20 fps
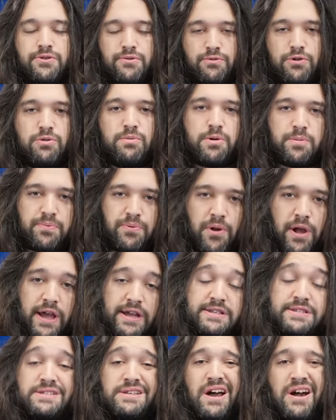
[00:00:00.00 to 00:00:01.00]
The rumored
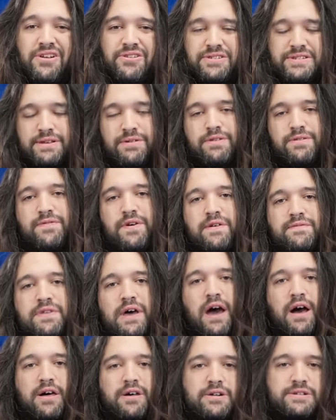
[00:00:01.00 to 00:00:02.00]
price is one hundred seventy-five
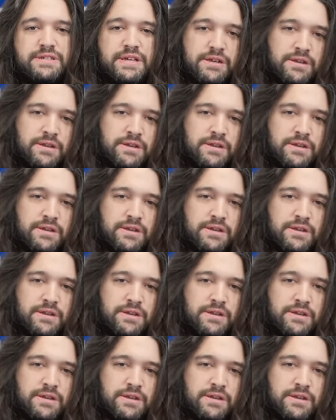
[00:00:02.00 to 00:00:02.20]
dollars,